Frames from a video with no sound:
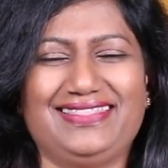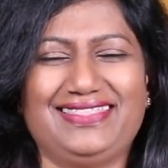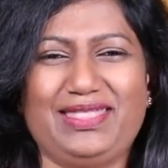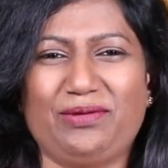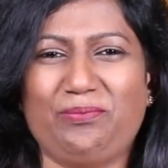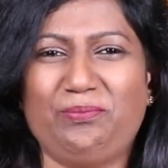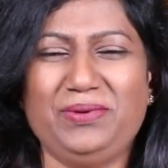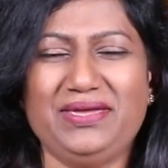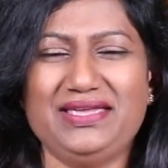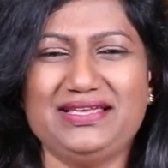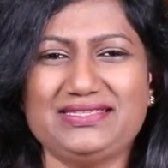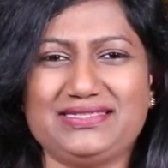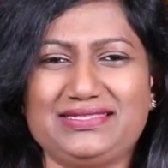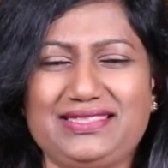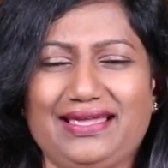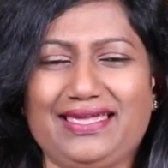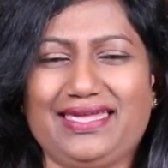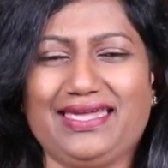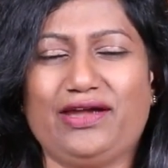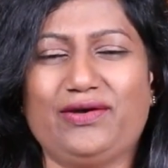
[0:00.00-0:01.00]
the beast
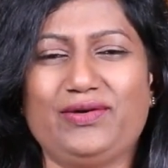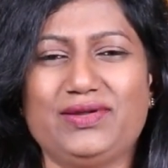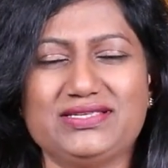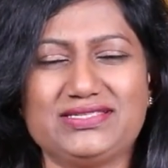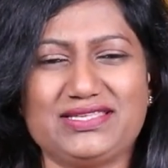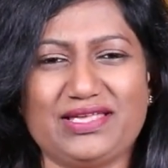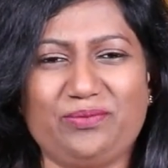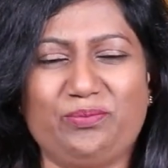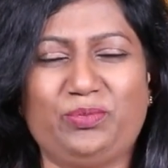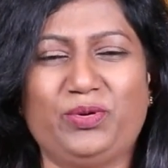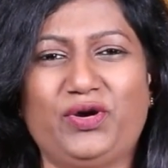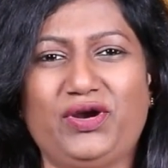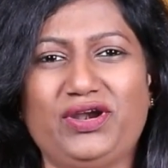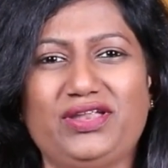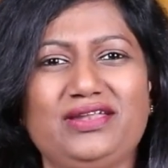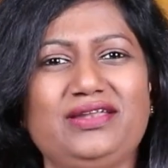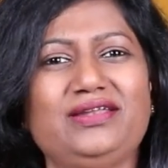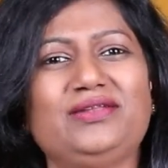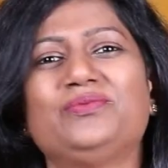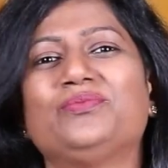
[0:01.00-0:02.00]
that carries a
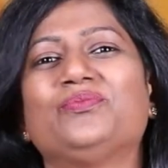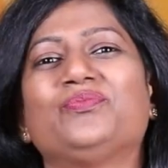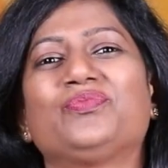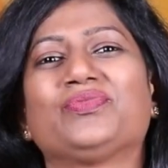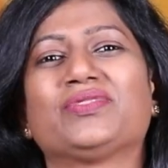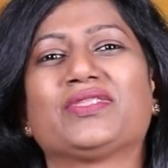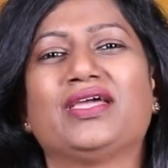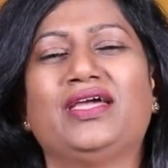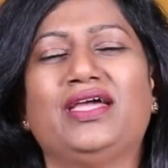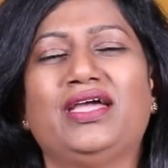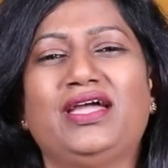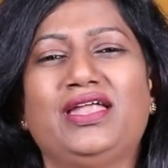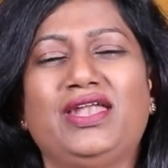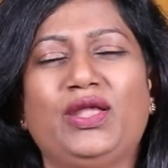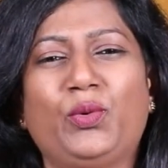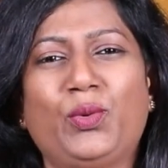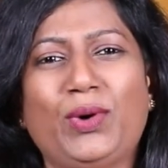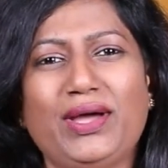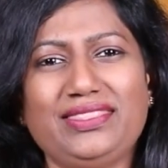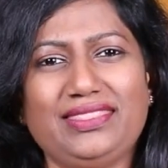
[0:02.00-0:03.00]
burden.
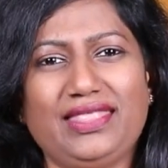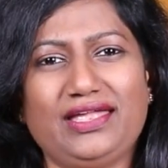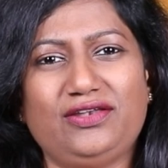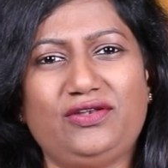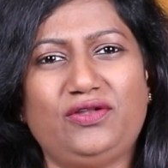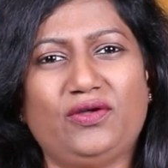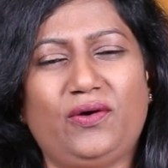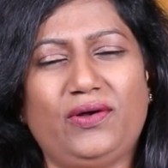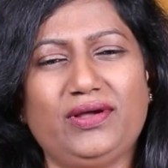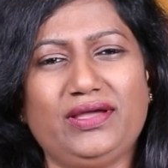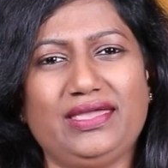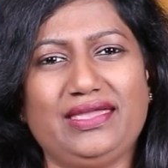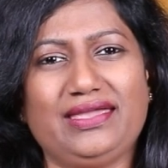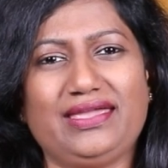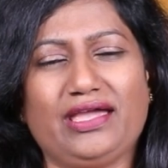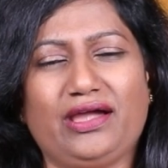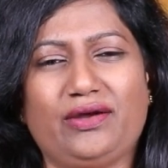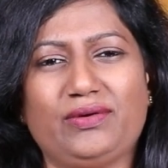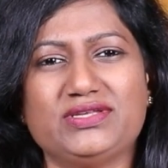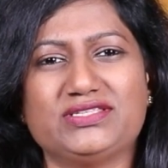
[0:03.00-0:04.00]
Now, when the donkey
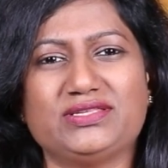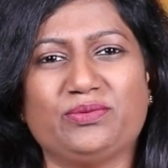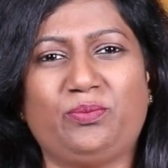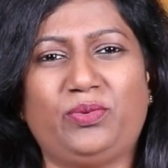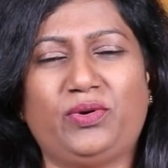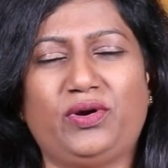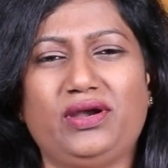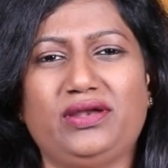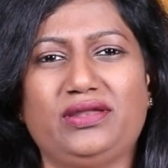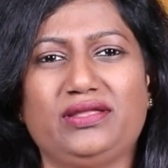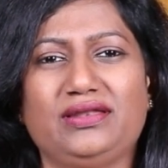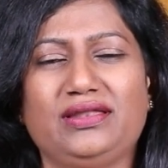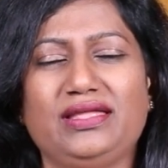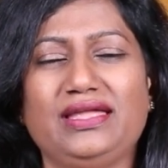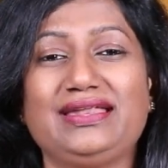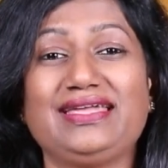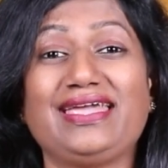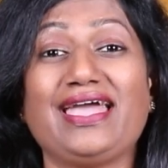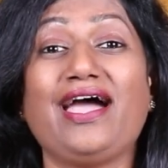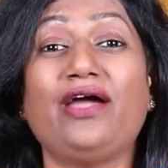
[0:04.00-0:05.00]
carries a burden,
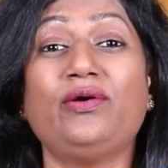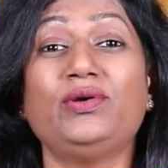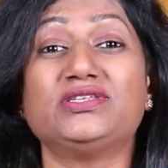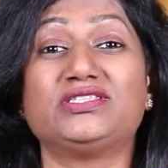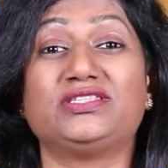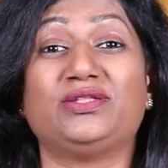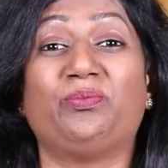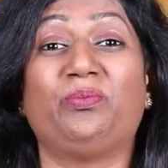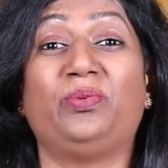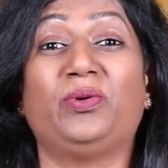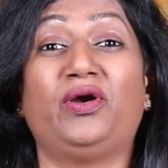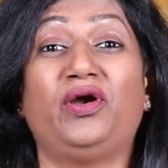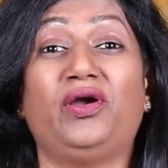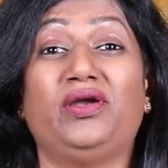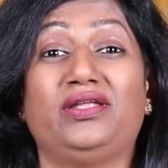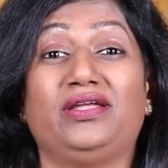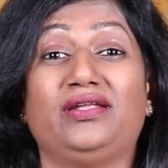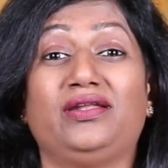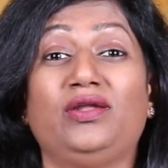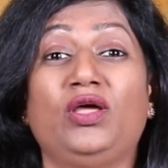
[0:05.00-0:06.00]
it carries the
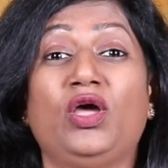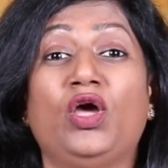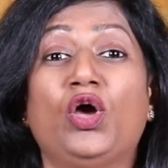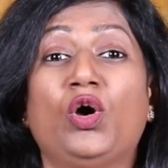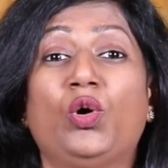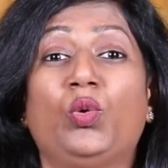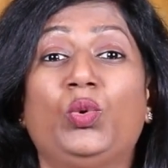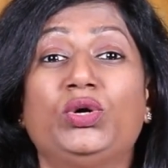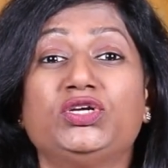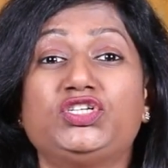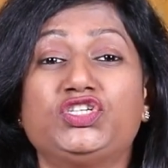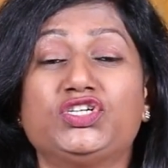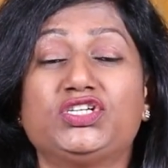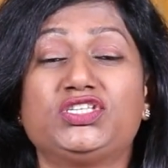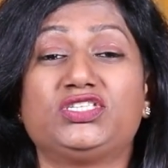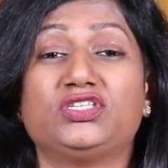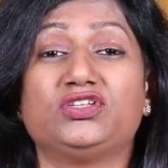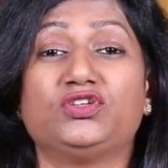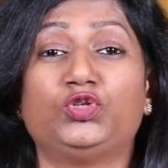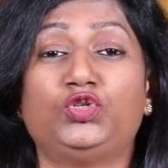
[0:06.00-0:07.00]
burden which
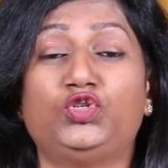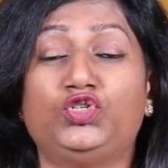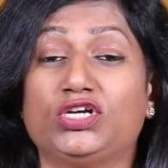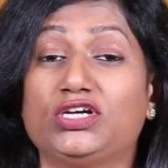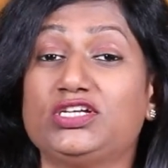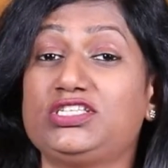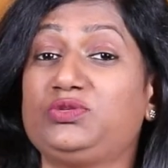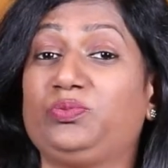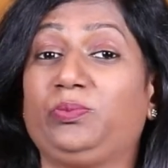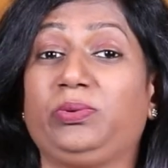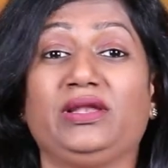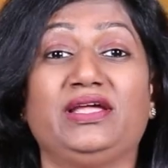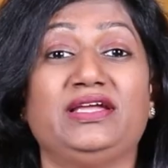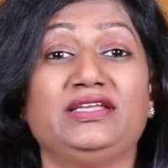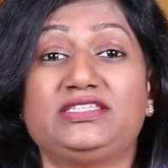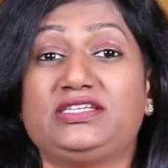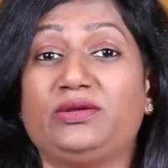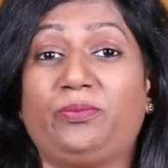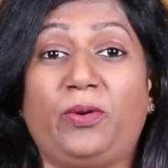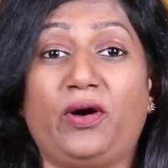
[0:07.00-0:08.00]
is just
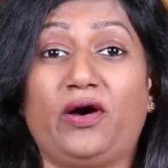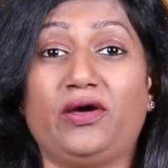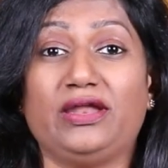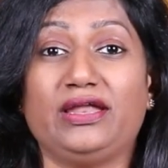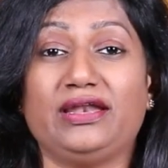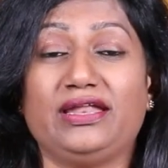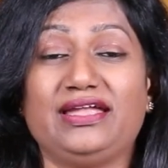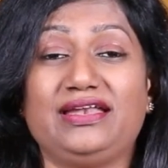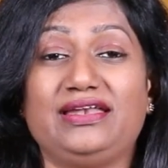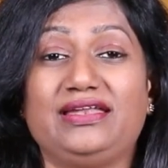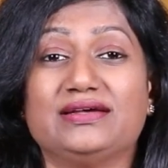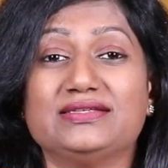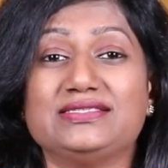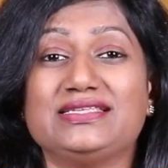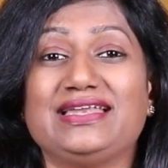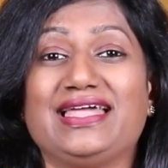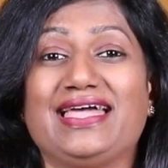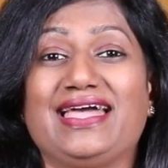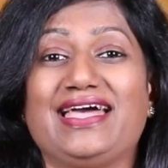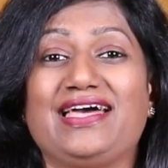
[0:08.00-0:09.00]
placed upon it. It
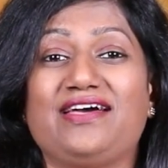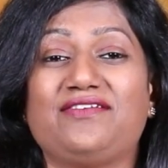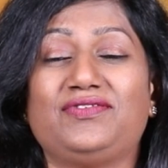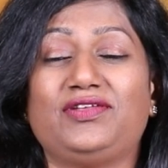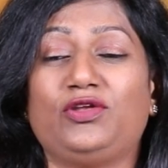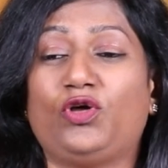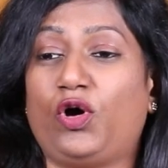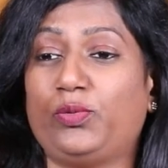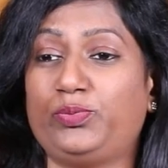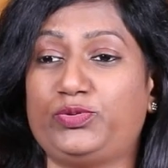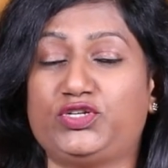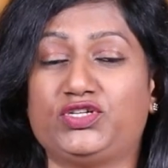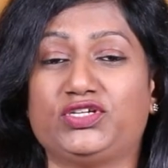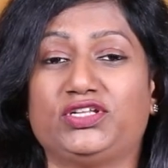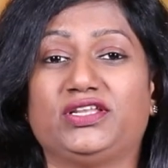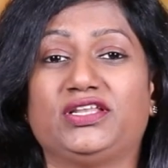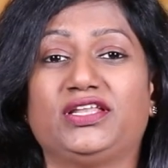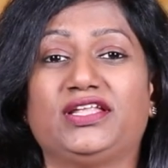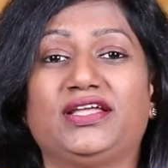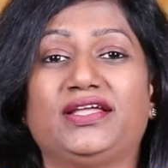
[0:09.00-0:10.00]
doesn't have an
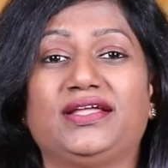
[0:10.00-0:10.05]
option.